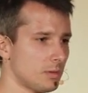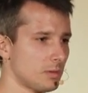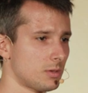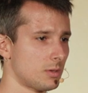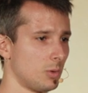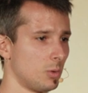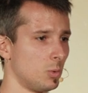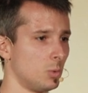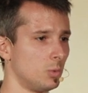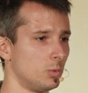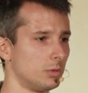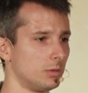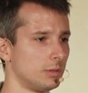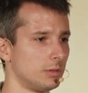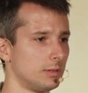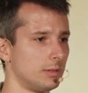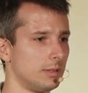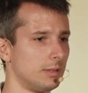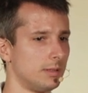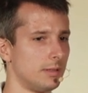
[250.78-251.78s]
so
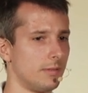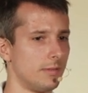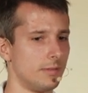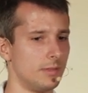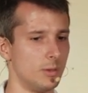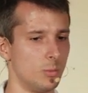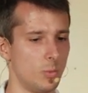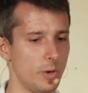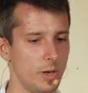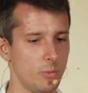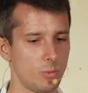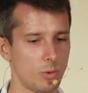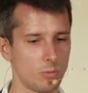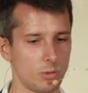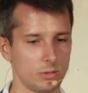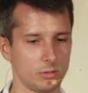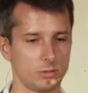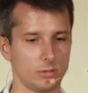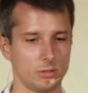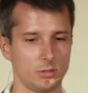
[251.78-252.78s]
the way we
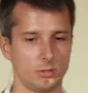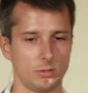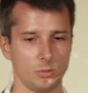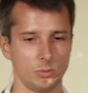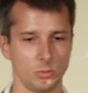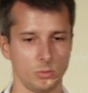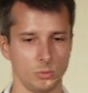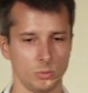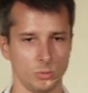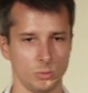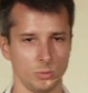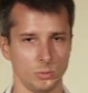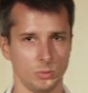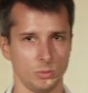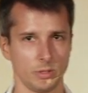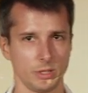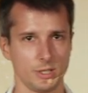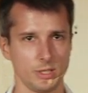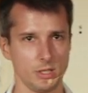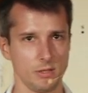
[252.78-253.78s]
wanted
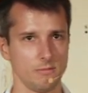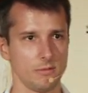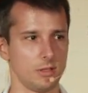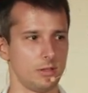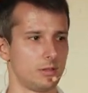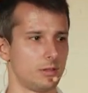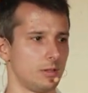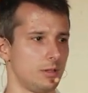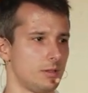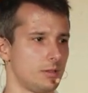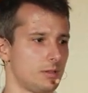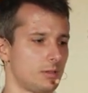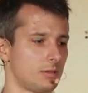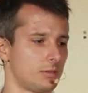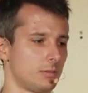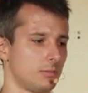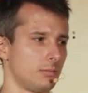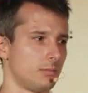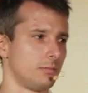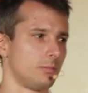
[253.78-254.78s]
to achieve it
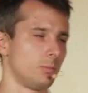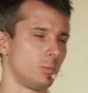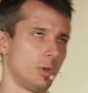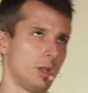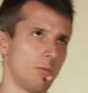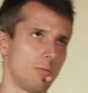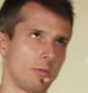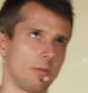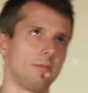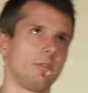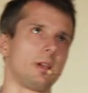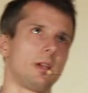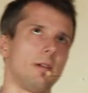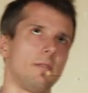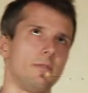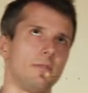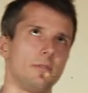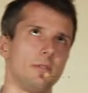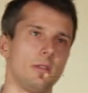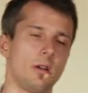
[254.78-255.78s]
is, whenever we
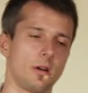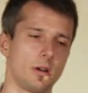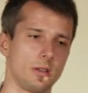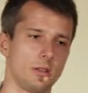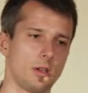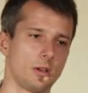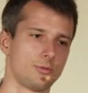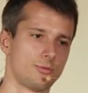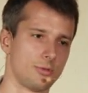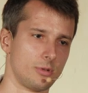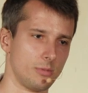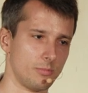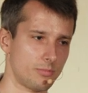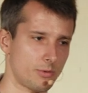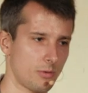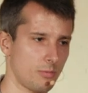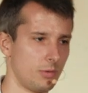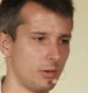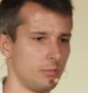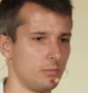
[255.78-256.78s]
have an architectural
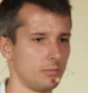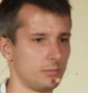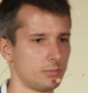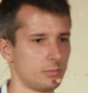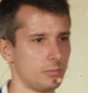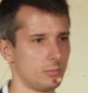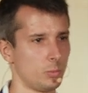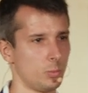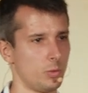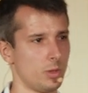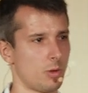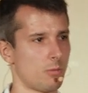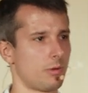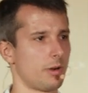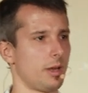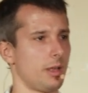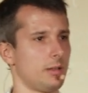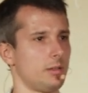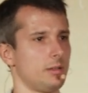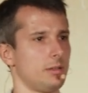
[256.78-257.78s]
problem, we
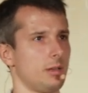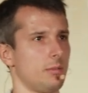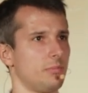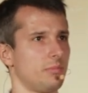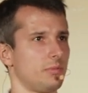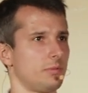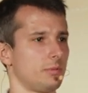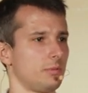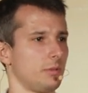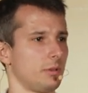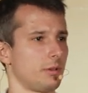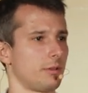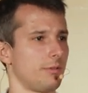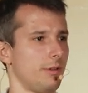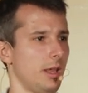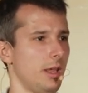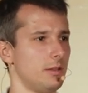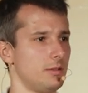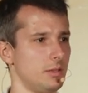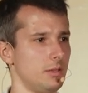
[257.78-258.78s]
never end up
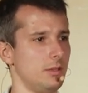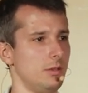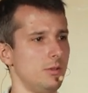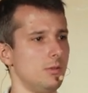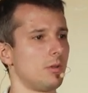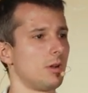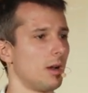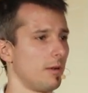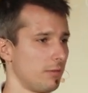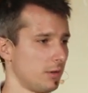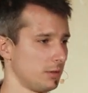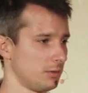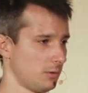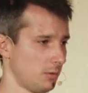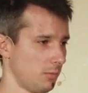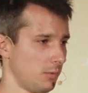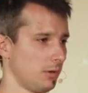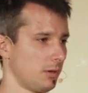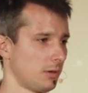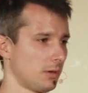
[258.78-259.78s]
creating a new Kafka
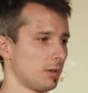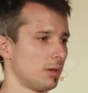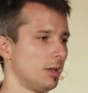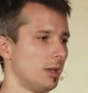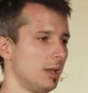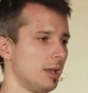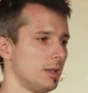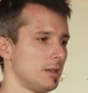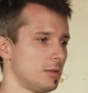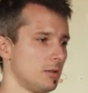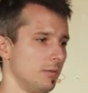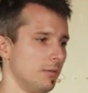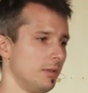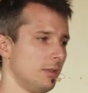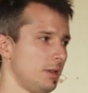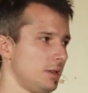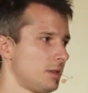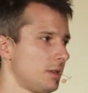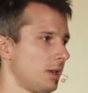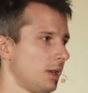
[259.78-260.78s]
topic. So in
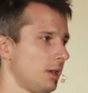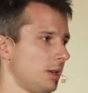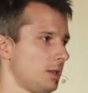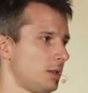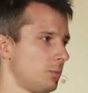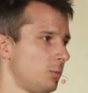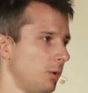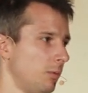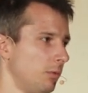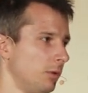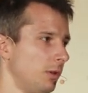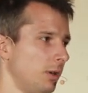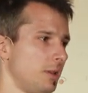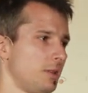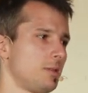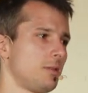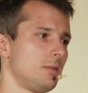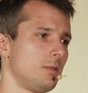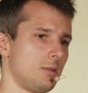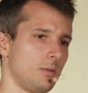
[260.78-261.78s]
this case, we would
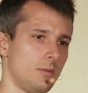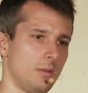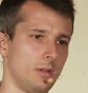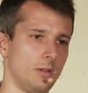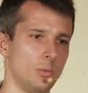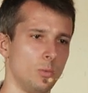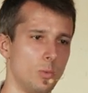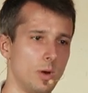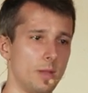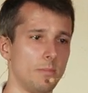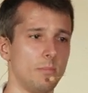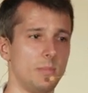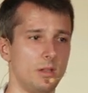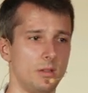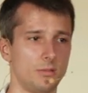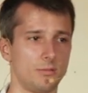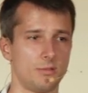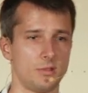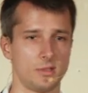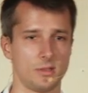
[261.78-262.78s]
listen to the
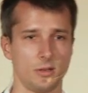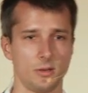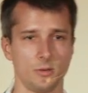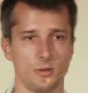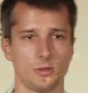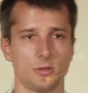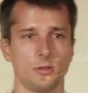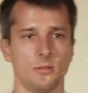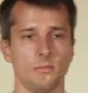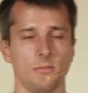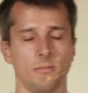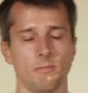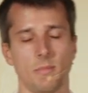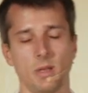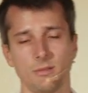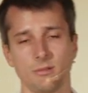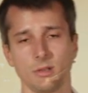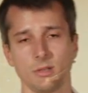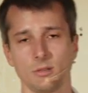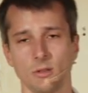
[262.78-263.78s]
one-minute resolution
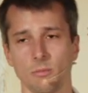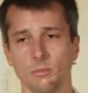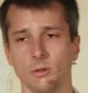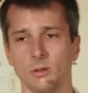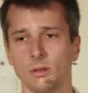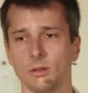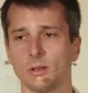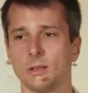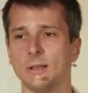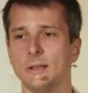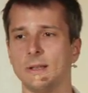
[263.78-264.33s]
metric topic,